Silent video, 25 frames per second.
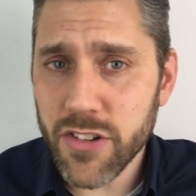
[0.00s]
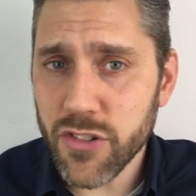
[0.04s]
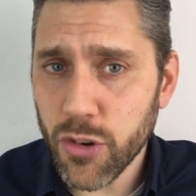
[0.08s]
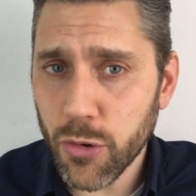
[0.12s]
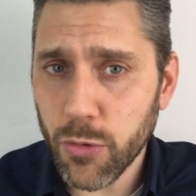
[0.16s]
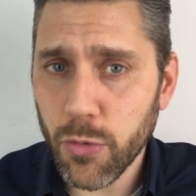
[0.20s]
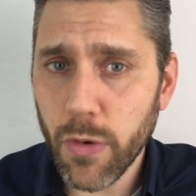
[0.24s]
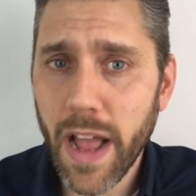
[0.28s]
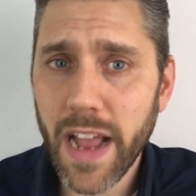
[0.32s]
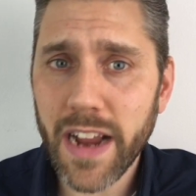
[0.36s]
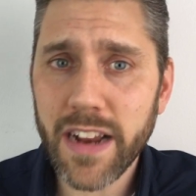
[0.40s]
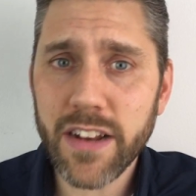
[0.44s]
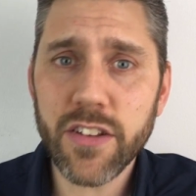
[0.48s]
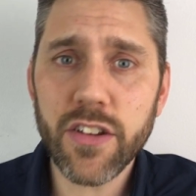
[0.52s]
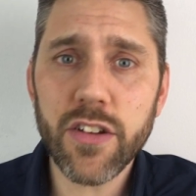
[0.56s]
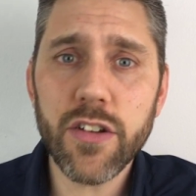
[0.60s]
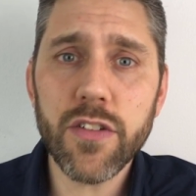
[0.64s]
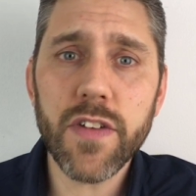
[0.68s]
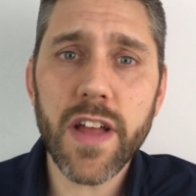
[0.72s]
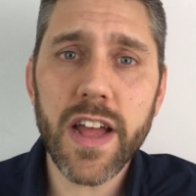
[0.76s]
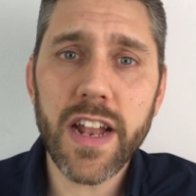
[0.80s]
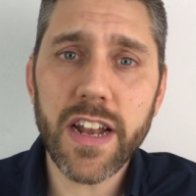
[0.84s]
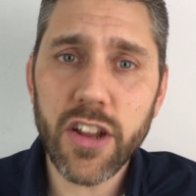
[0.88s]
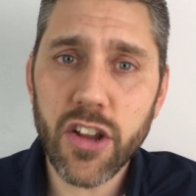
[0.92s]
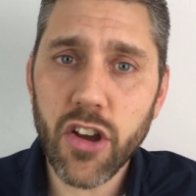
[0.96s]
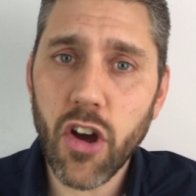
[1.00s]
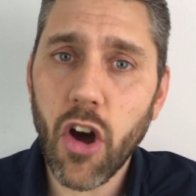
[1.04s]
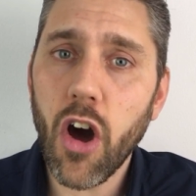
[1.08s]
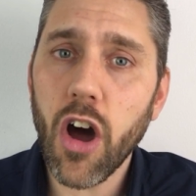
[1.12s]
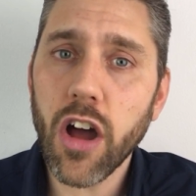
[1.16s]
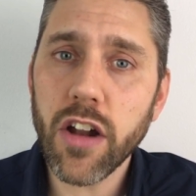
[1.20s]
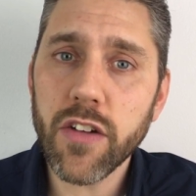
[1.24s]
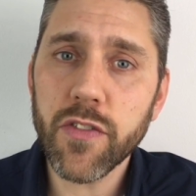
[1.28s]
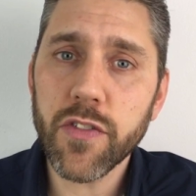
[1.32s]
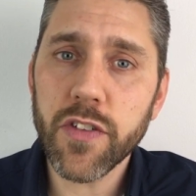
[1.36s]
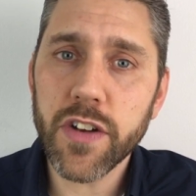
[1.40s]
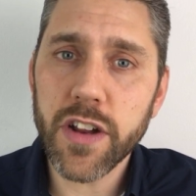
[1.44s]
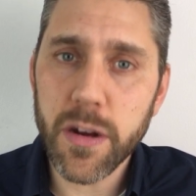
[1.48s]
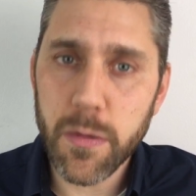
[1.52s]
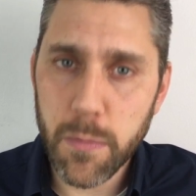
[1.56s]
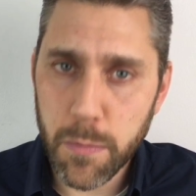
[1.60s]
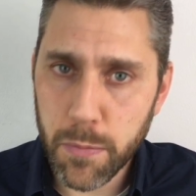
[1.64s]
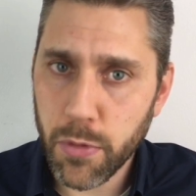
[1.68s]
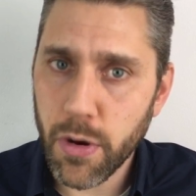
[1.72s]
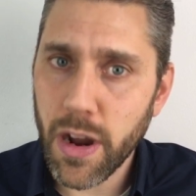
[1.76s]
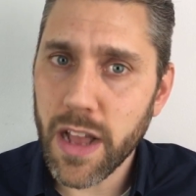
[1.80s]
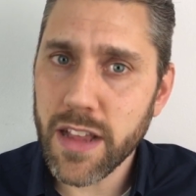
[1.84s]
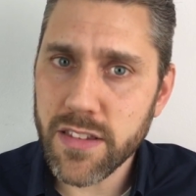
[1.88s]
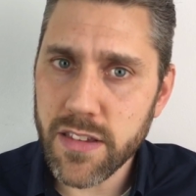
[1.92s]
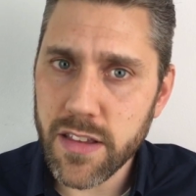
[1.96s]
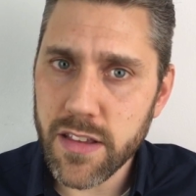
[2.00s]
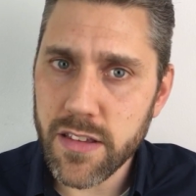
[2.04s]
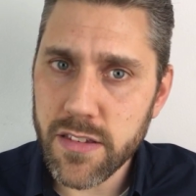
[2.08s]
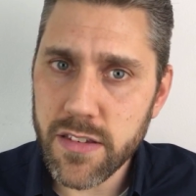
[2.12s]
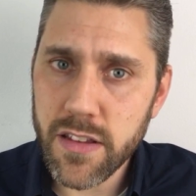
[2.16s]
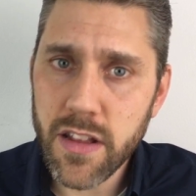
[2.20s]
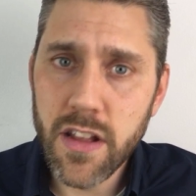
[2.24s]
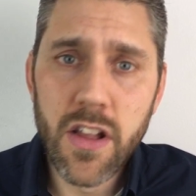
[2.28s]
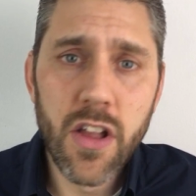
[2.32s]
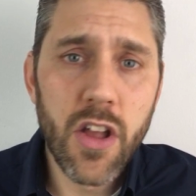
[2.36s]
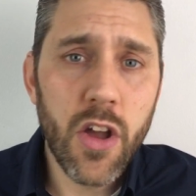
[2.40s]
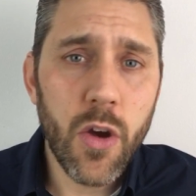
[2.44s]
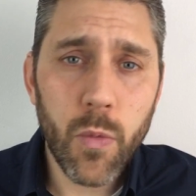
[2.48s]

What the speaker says: directive and confident presence.